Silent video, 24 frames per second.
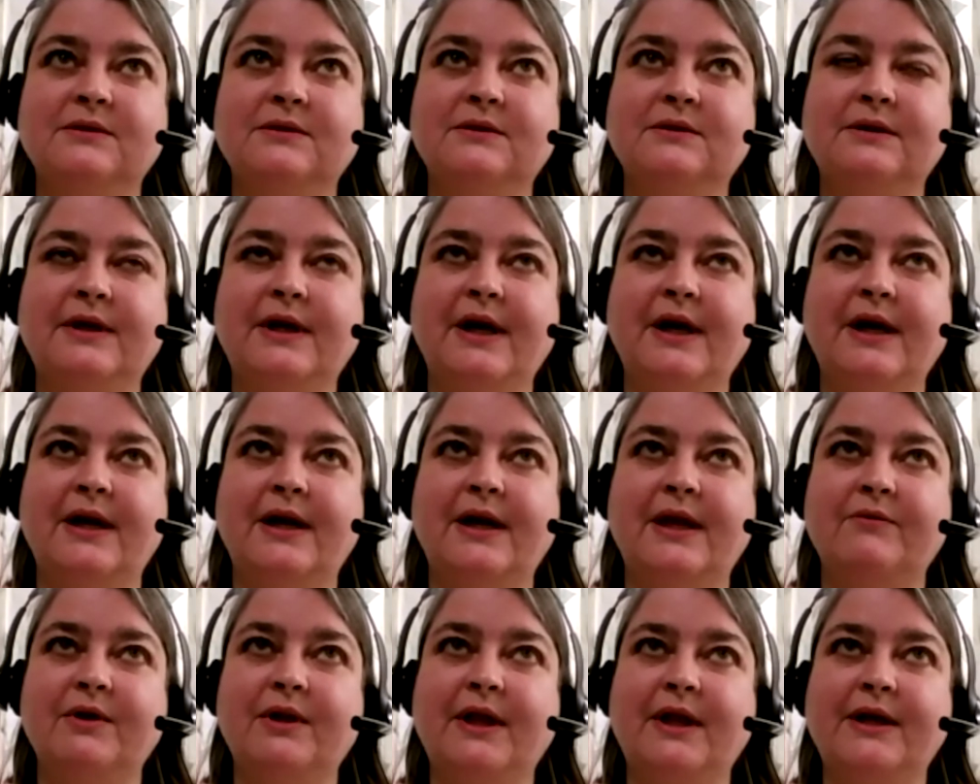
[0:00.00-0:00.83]
And I
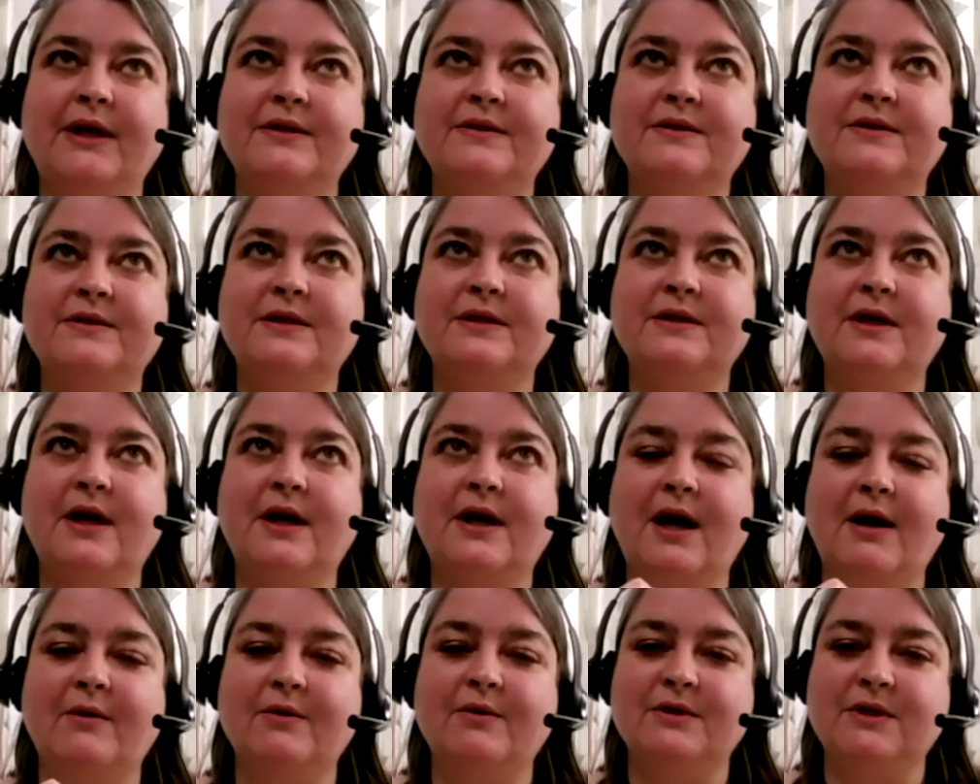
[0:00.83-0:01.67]
realized
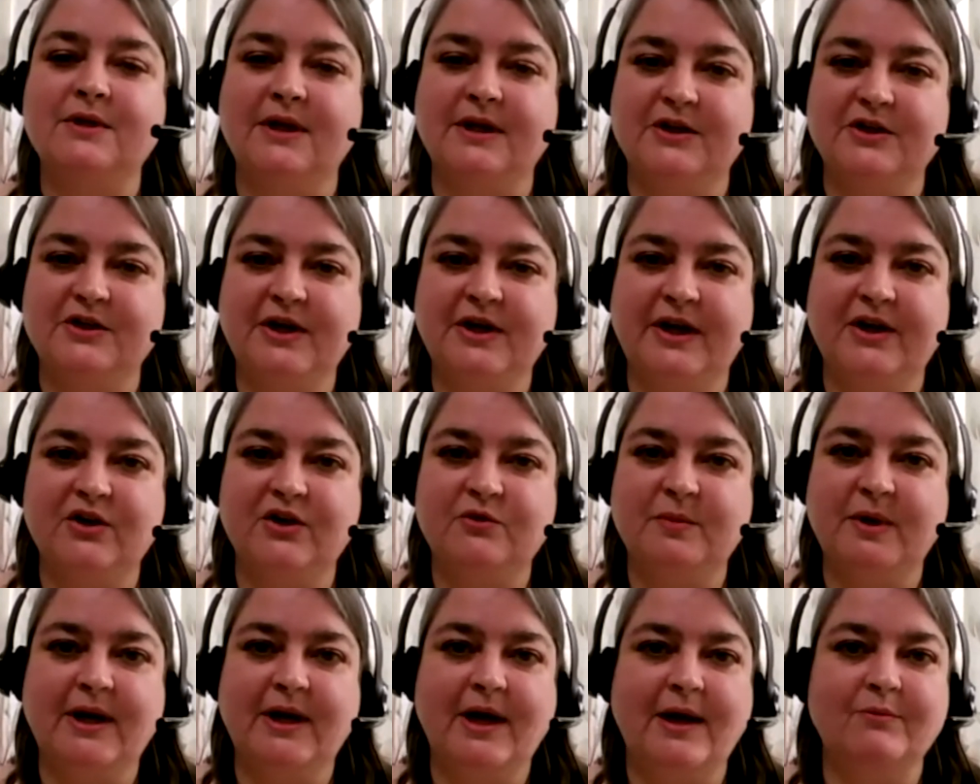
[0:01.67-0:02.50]
I was going to change
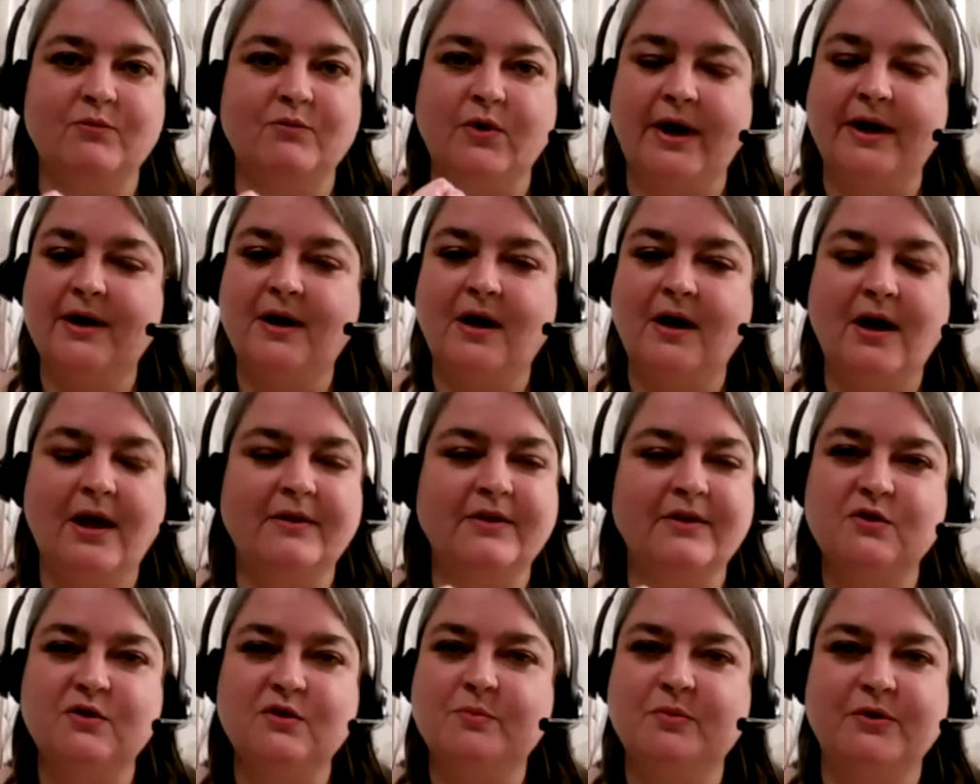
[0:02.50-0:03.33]
my name right on
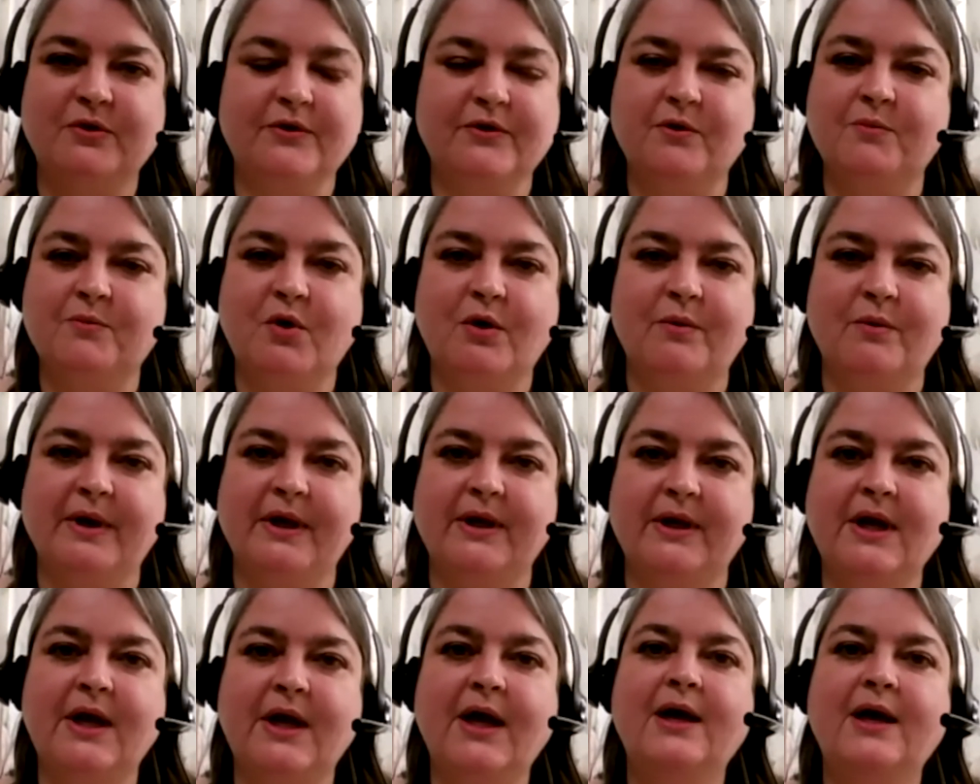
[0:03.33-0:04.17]
the spur of the moment
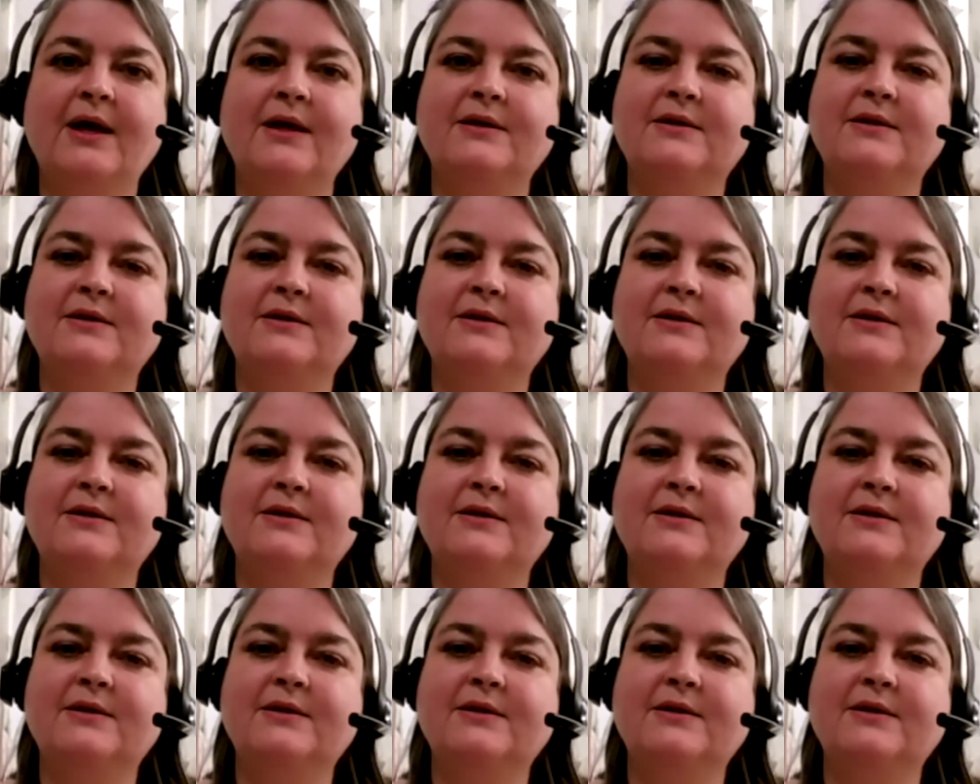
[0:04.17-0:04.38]
to